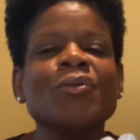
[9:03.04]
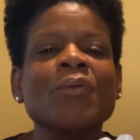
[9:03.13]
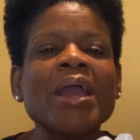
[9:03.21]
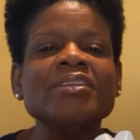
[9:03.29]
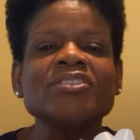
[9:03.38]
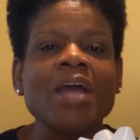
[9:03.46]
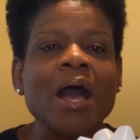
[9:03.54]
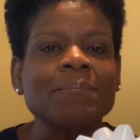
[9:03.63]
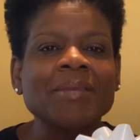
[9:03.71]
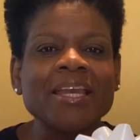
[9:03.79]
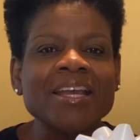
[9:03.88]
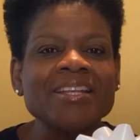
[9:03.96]
Great
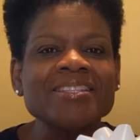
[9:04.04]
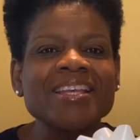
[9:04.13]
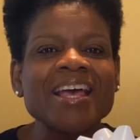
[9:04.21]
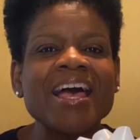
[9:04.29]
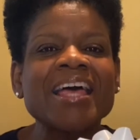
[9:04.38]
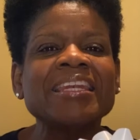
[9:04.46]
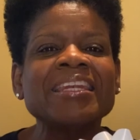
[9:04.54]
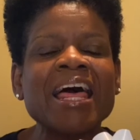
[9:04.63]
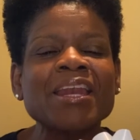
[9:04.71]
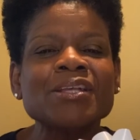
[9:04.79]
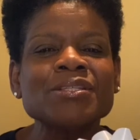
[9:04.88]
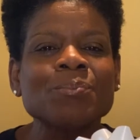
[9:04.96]
job, kids.
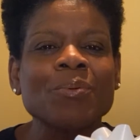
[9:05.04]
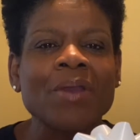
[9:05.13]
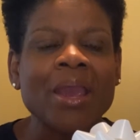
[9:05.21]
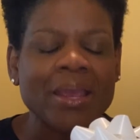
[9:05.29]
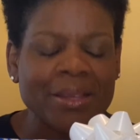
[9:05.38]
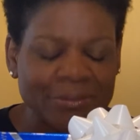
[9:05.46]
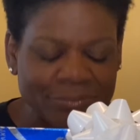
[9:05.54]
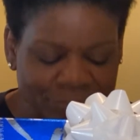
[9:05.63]
Let us pray.